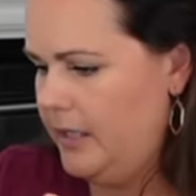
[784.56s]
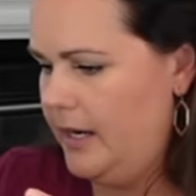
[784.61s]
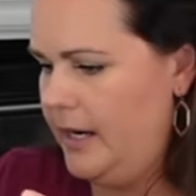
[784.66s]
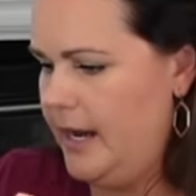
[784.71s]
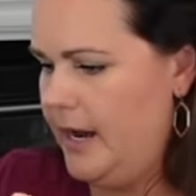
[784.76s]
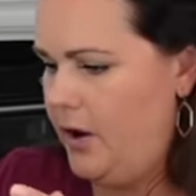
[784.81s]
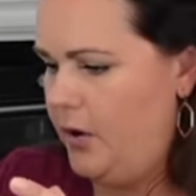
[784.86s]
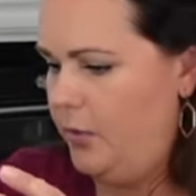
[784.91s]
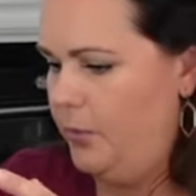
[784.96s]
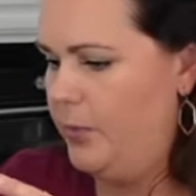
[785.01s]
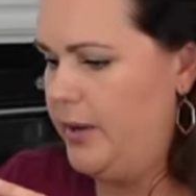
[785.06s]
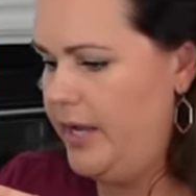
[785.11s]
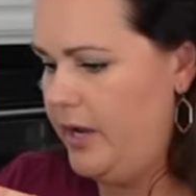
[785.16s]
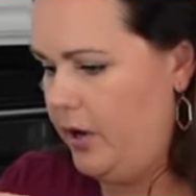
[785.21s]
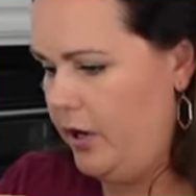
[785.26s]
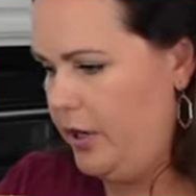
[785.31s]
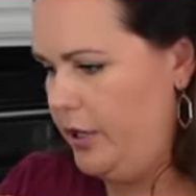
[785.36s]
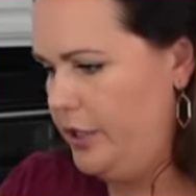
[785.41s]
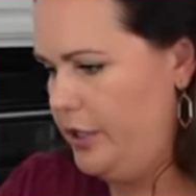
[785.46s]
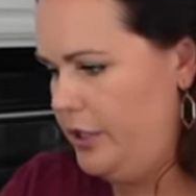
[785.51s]
Now we
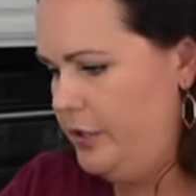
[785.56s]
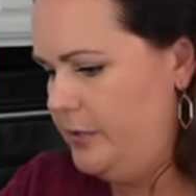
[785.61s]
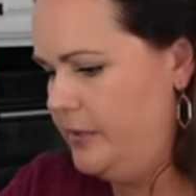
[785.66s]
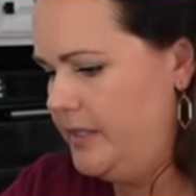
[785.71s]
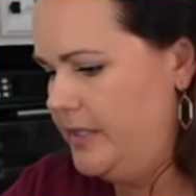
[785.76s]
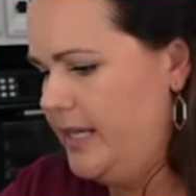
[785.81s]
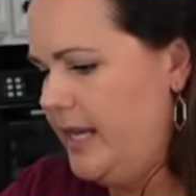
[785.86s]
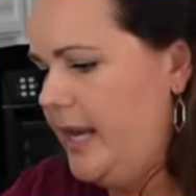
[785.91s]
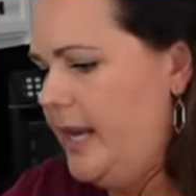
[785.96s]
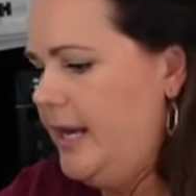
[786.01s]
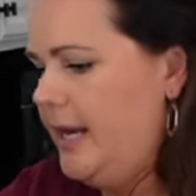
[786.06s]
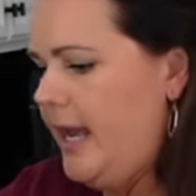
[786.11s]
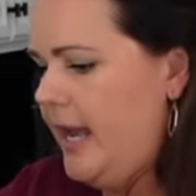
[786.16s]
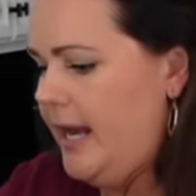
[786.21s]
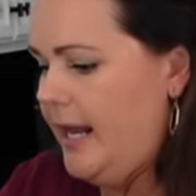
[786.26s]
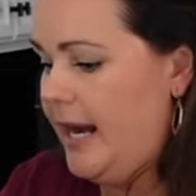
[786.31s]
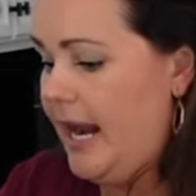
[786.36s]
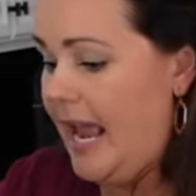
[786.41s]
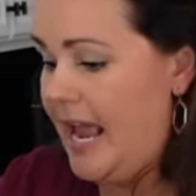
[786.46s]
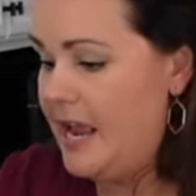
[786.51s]
are using
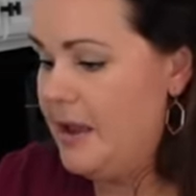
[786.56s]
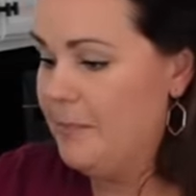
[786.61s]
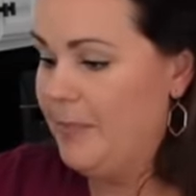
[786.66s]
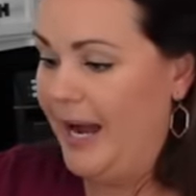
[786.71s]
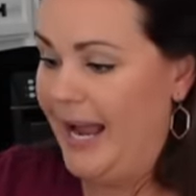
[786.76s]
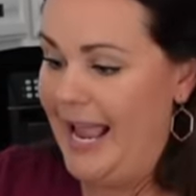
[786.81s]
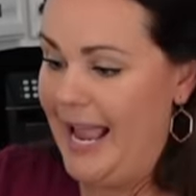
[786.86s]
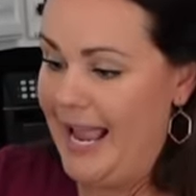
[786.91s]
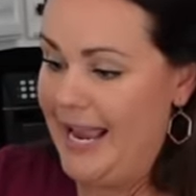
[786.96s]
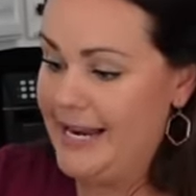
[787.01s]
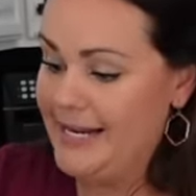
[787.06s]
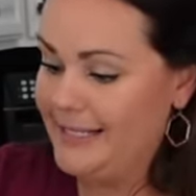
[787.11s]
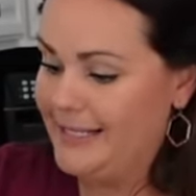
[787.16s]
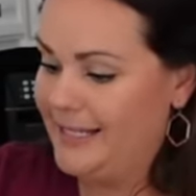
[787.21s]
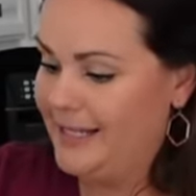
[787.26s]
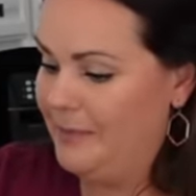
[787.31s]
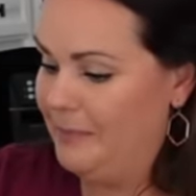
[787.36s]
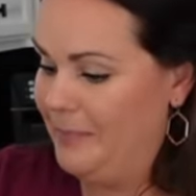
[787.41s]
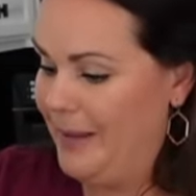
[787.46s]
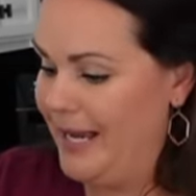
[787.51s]
an eight by
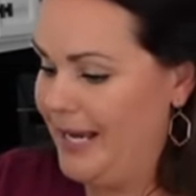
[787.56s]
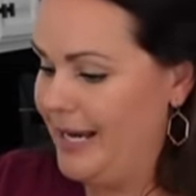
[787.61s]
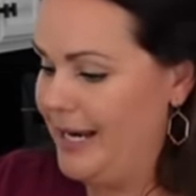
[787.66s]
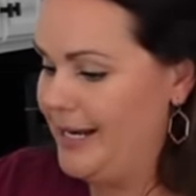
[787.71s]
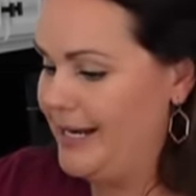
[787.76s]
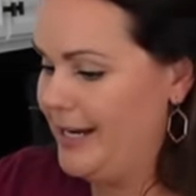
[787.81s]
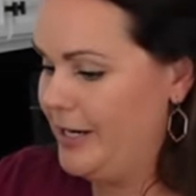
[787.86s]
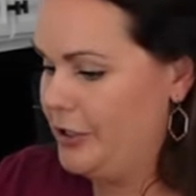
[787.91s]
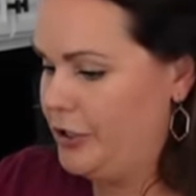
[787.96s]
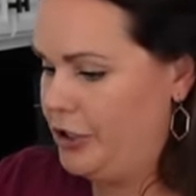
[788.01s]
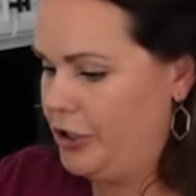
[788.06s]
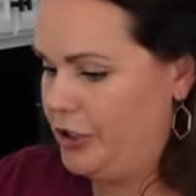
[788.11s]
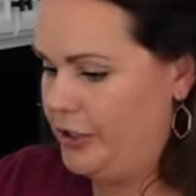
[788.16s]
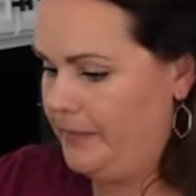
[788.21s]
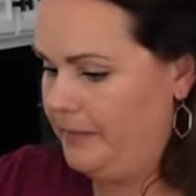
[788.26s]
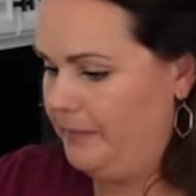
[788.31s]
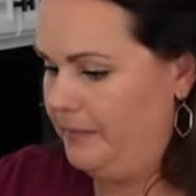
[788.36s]
eight baking dish.